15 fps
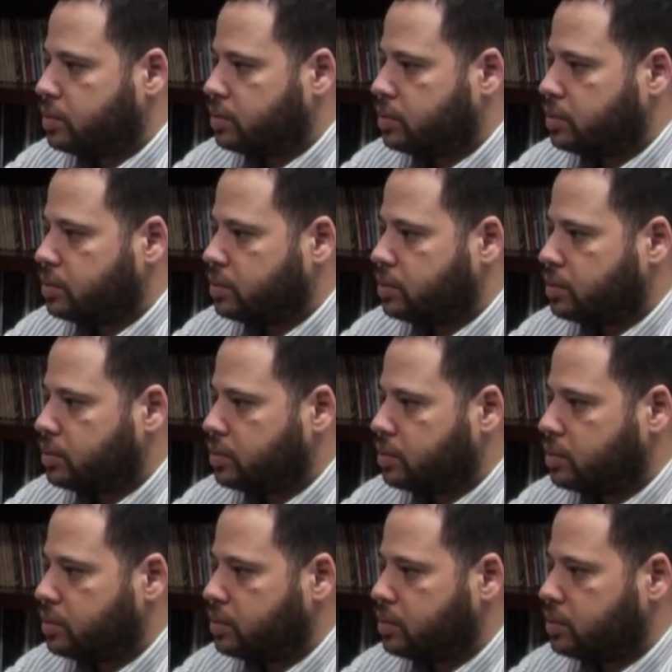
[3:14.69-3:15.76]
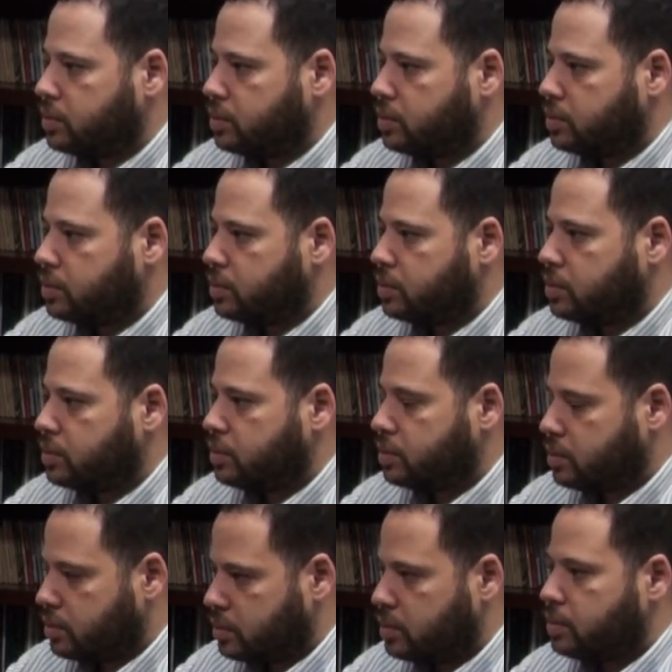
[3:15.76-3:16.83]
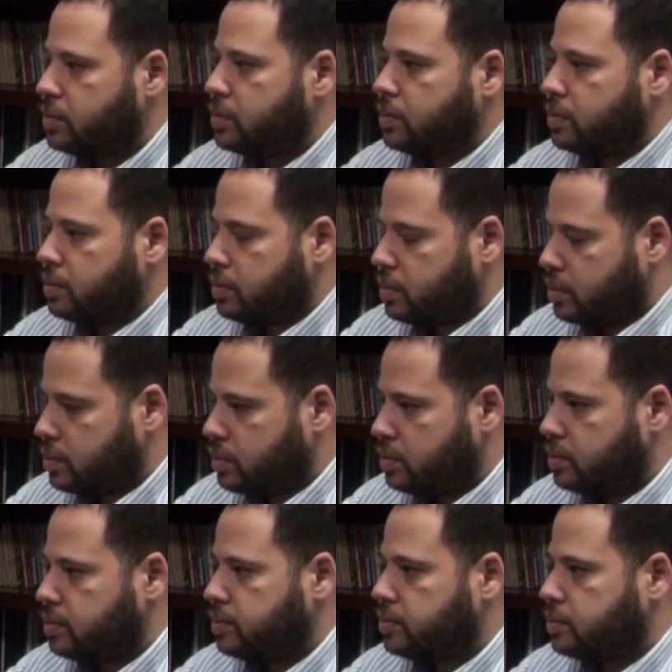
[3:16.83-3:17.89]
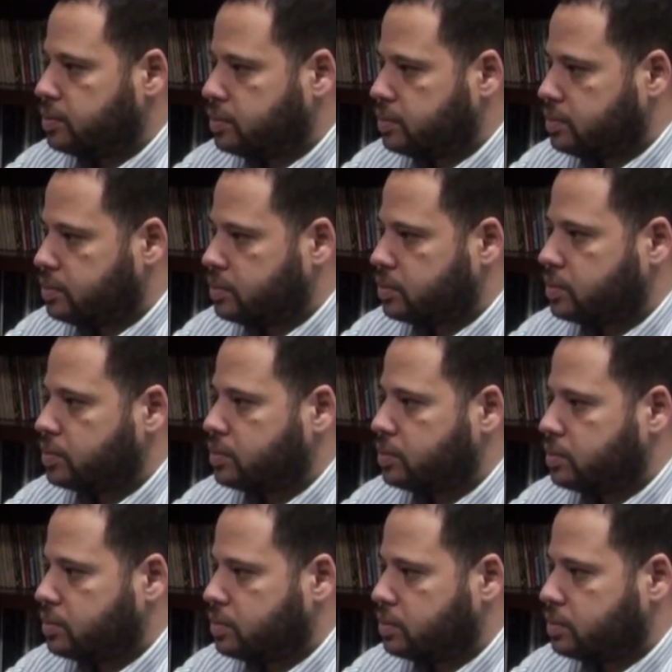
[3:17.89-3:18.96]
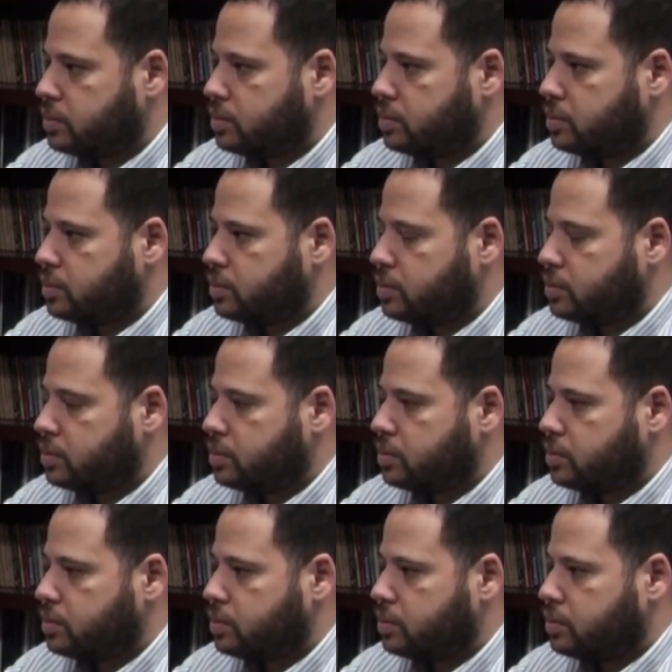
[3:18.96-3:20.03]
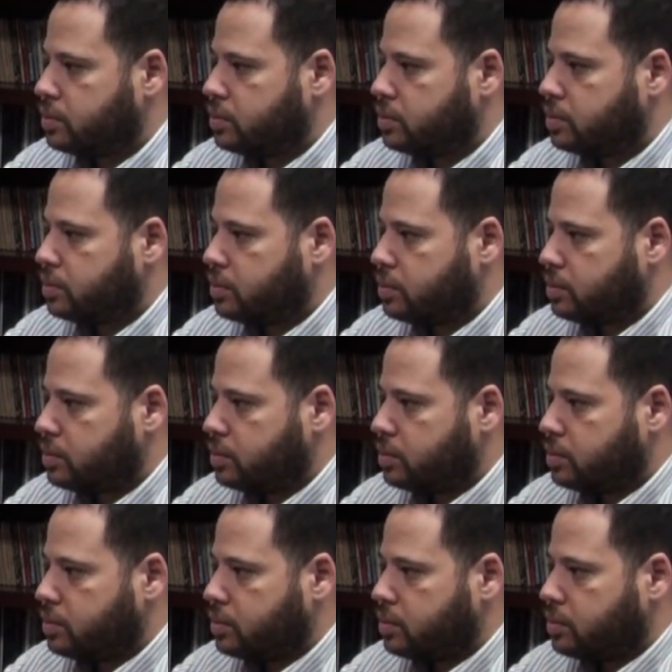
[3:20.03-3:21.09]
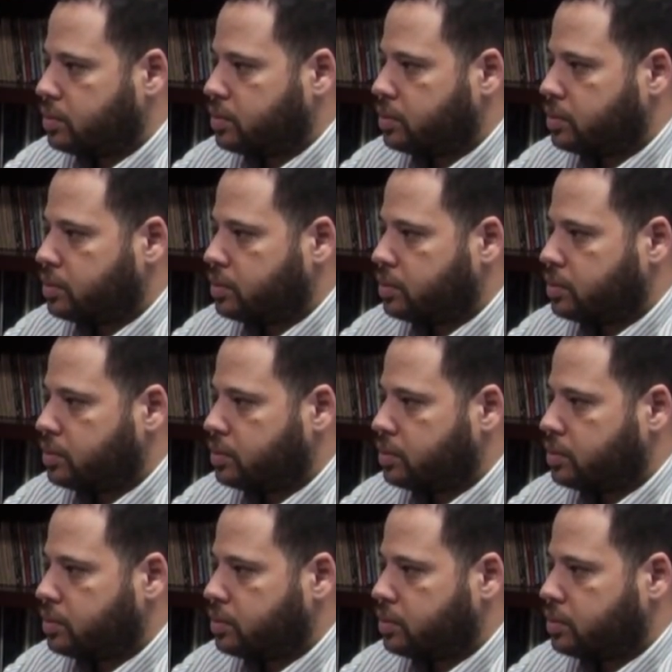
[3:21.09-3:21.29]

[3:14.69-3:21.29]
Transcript: No words are spoken by the person on screen.